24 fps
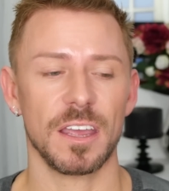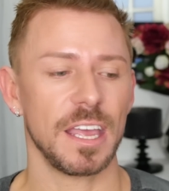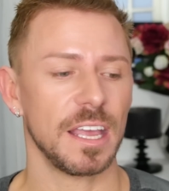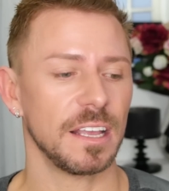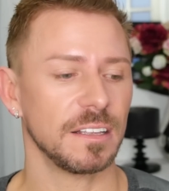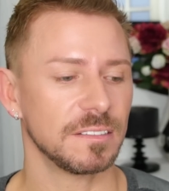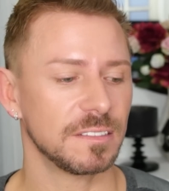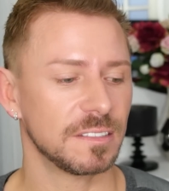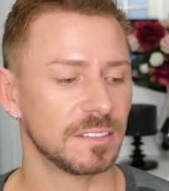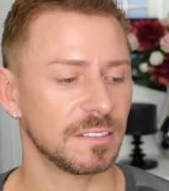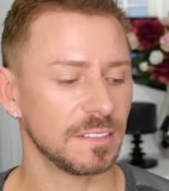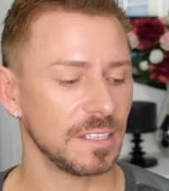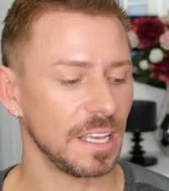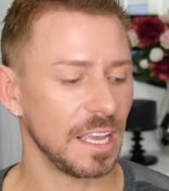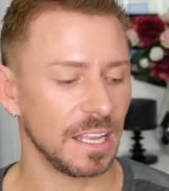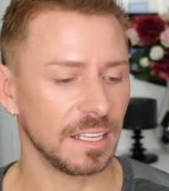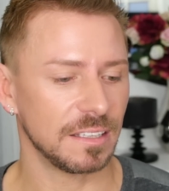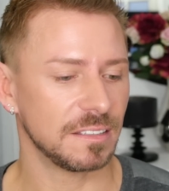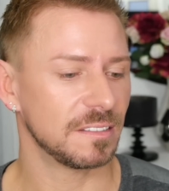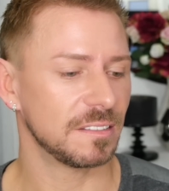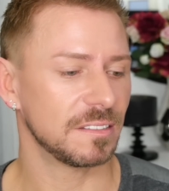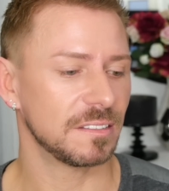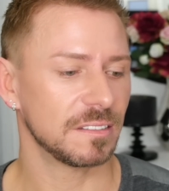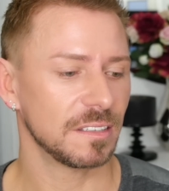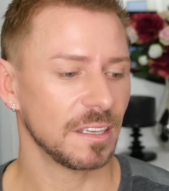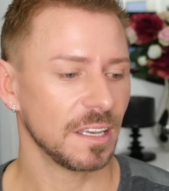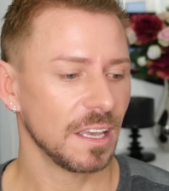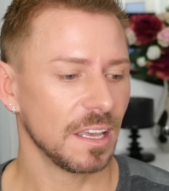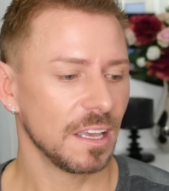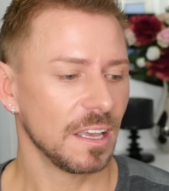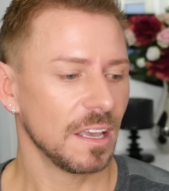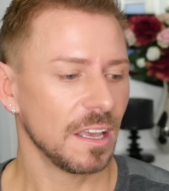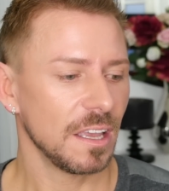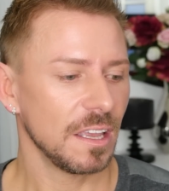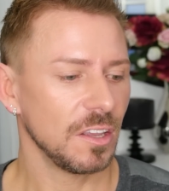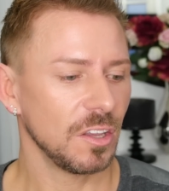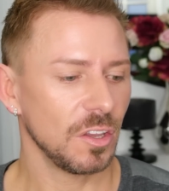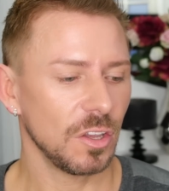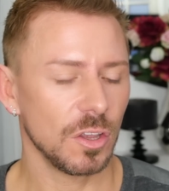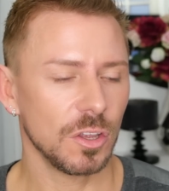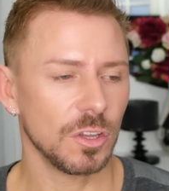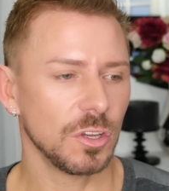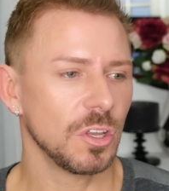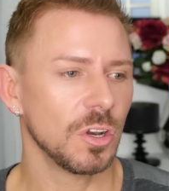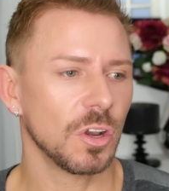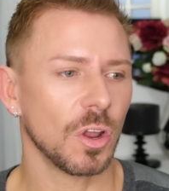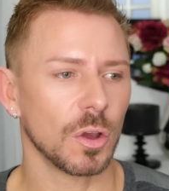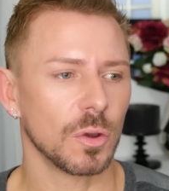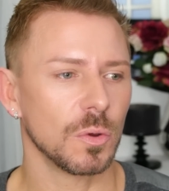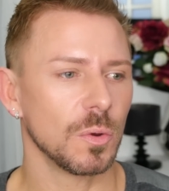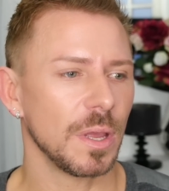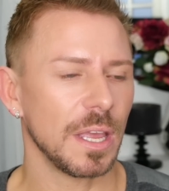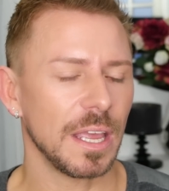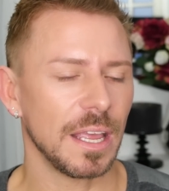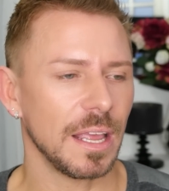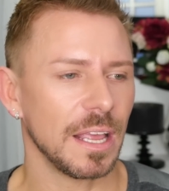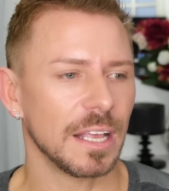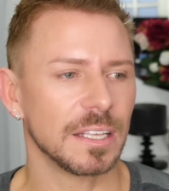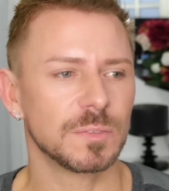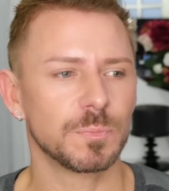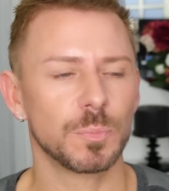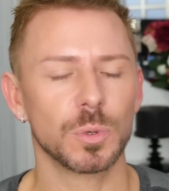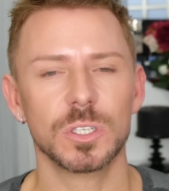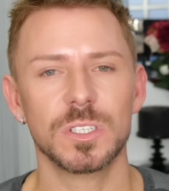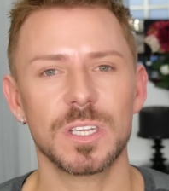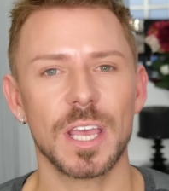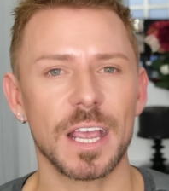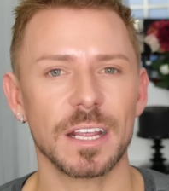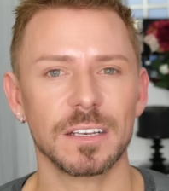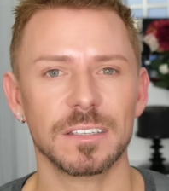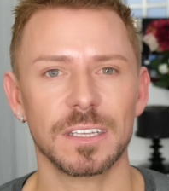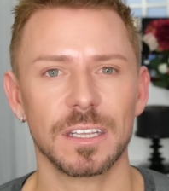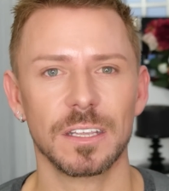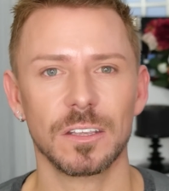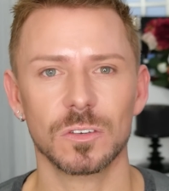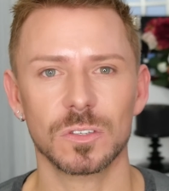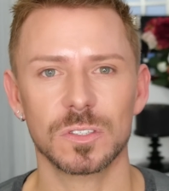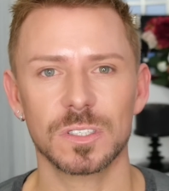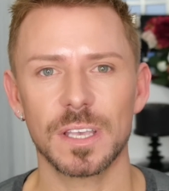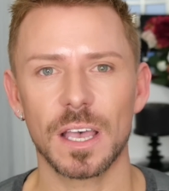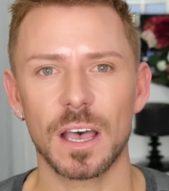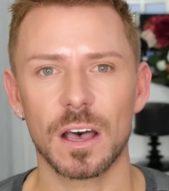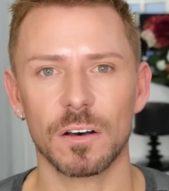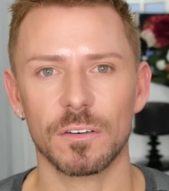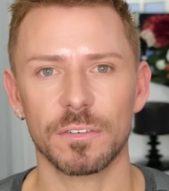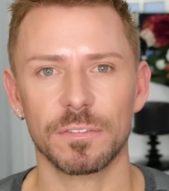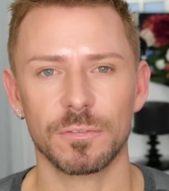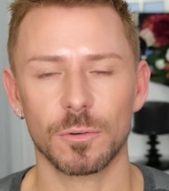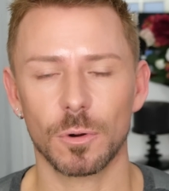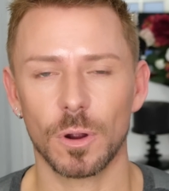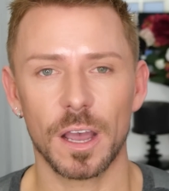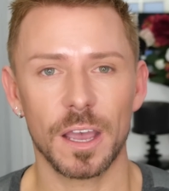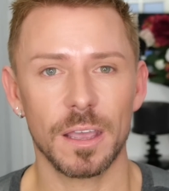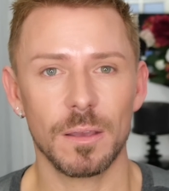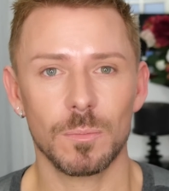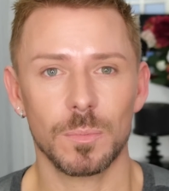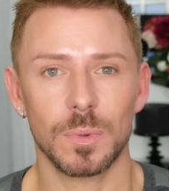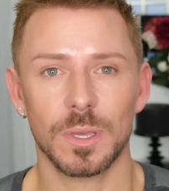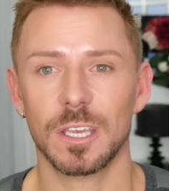It's, it's, you know, it's protecting yourself, right?